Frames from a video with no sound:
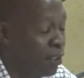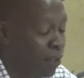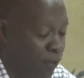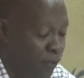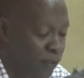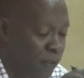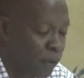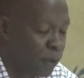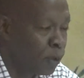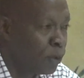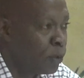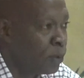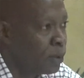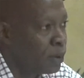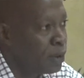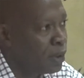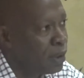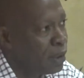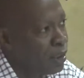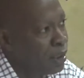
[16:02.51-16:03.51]
So
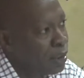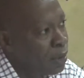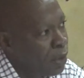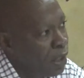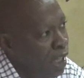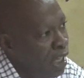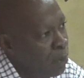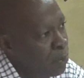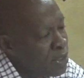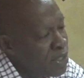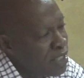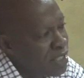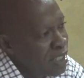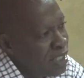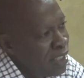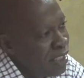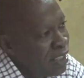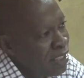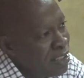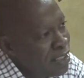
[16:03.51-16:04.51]
I would
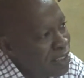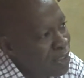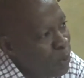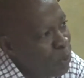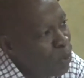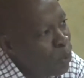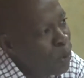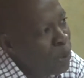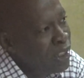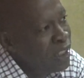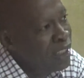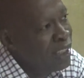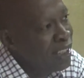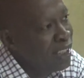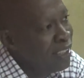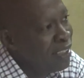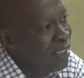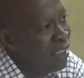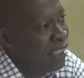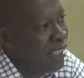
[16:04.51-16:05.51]
say that it's only
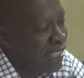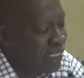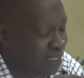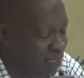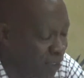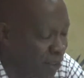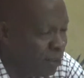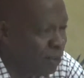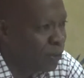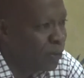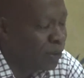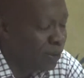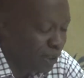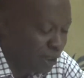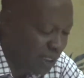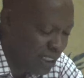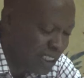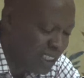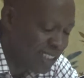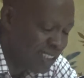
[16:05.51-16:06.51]
in the latter
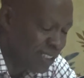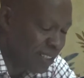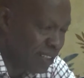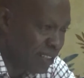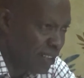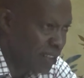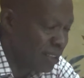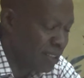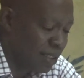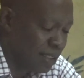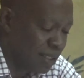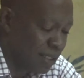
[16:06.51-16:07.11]
incident